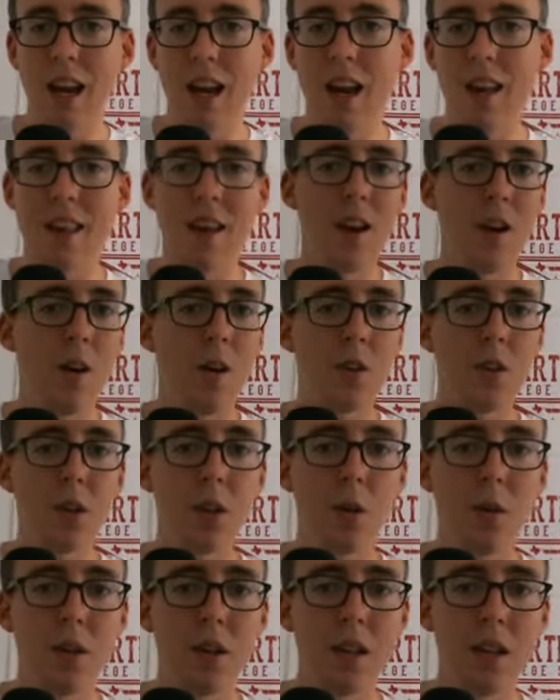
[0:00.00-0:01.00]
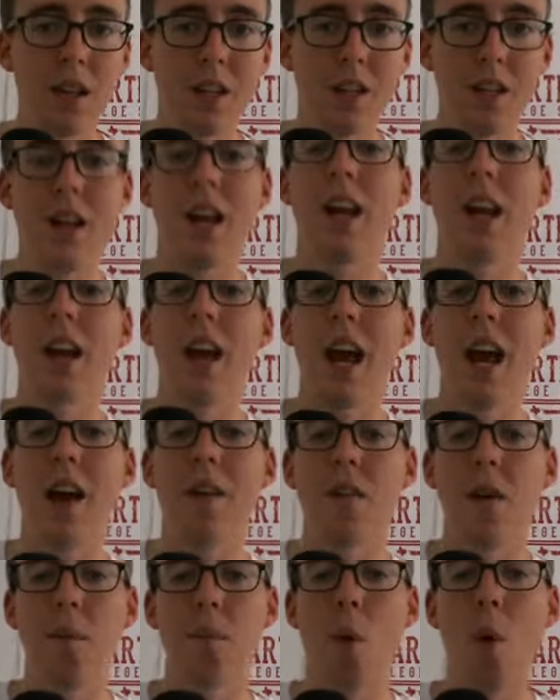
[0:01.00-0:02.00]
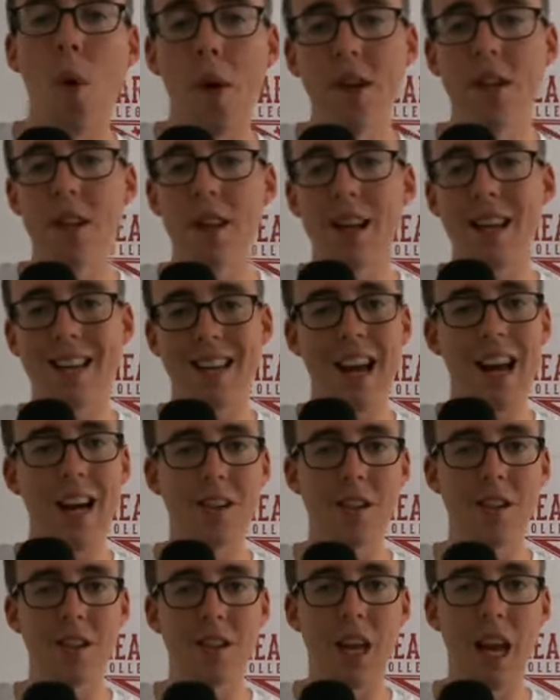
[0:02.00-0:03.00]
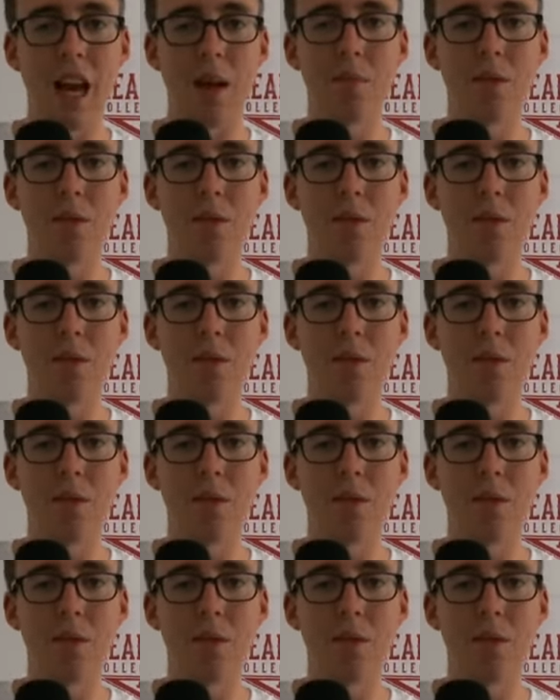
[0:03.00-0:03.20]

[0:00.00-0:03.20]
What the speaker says: and then also in the second half at points of that Texas game.